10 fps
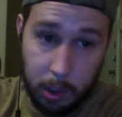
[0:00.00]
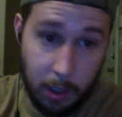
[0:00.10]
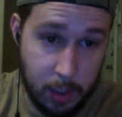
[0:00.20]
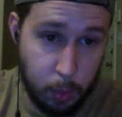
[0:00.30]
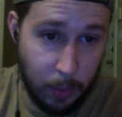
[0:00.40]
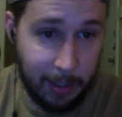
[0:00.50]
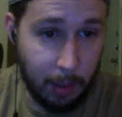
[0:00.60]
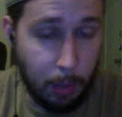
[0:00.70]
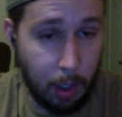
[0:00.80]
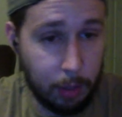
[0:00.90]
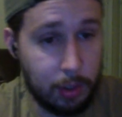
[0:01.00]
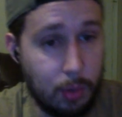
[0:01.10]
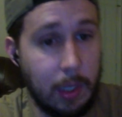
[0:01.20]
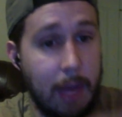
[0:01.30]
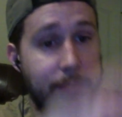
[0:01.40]
swinging the ball
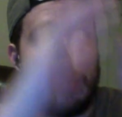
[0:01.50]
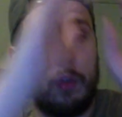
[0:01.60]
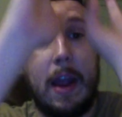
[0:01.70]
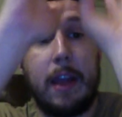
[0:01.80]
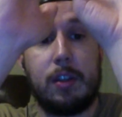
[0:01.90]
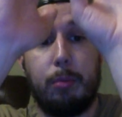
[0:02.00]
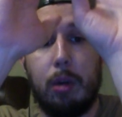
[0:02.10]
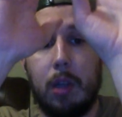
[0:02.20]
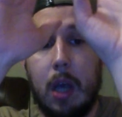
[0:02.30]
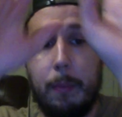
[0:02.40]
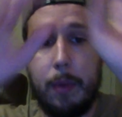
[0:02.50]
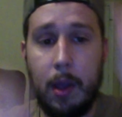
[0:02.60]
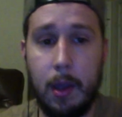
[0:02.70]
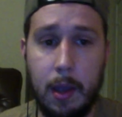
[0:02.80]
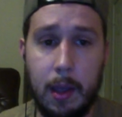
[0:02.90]
through left to right to pull up,
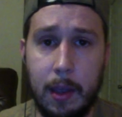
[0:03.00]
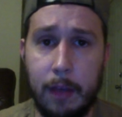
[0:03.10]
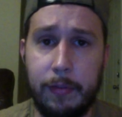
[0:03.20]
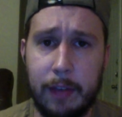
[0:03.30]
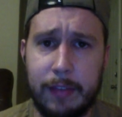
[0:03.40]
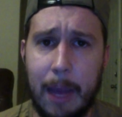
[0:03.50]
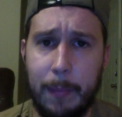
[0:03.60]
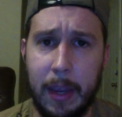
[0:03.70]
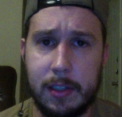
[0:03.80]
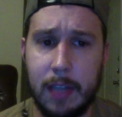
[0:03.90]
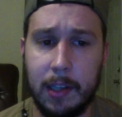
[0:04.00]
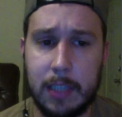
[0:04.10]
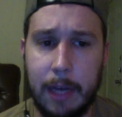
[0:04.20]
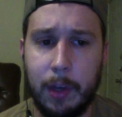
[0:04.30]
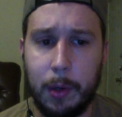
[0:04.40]
if that makes sense.
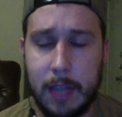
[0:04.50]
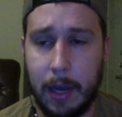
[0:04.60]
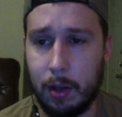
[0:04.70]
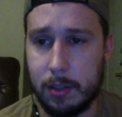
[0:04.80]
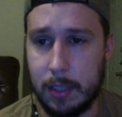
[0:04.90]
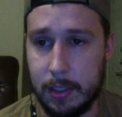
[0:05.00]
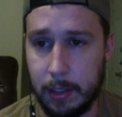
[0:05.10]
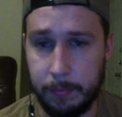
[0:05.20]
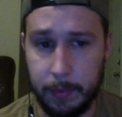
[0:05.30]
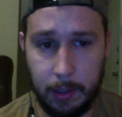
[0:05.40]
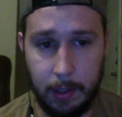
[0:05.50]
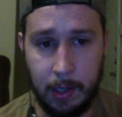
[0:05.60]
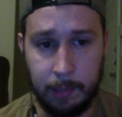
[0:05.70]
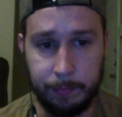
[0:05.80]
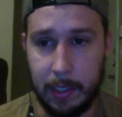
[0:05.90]
I've noticed that all season.
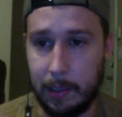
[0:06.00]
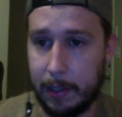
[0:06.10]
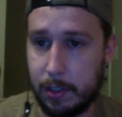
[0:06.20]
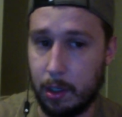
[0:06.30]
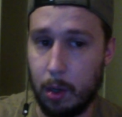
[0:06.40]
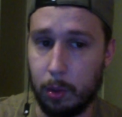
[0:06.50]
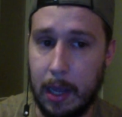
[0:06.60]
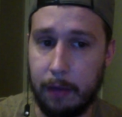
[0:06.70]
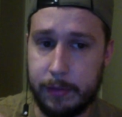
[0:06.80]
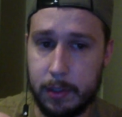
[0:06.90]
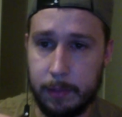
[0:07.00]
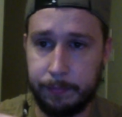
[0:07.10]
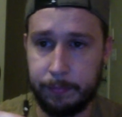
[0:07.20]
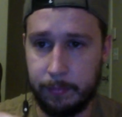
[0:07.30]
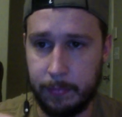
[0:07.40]
He likes to go left
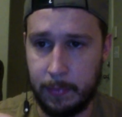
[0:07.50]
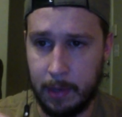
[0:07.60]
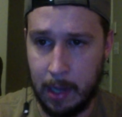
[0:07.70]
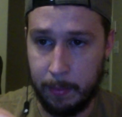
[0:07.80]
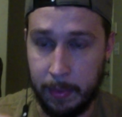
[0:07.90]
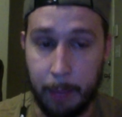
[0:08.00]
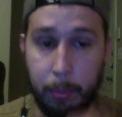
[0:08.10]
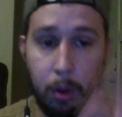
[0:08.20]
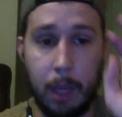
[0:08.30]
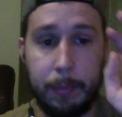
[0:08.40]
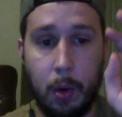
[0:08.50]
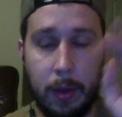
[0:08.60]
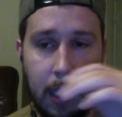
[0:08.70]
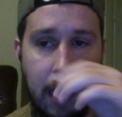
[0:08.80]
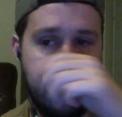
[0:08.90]
and then pull up
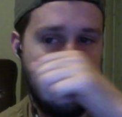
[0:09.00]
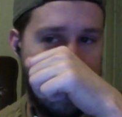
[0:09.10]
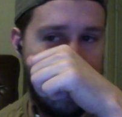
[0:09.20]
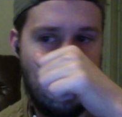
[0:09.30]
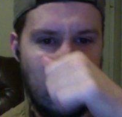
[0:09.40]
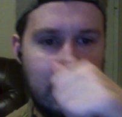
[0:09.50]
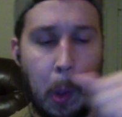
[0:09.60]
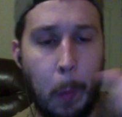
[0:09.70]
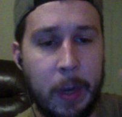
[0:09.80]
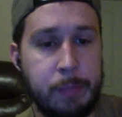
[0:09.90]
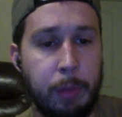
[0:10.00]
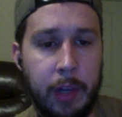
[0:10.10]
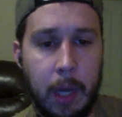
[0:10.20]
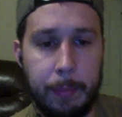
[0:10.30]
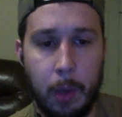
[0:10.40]
going left, but when he's
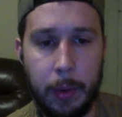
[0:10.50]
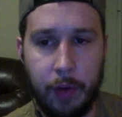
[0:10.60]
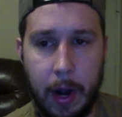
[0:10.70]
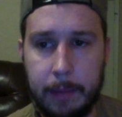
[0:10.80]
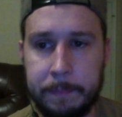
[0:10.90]
pulling up going right,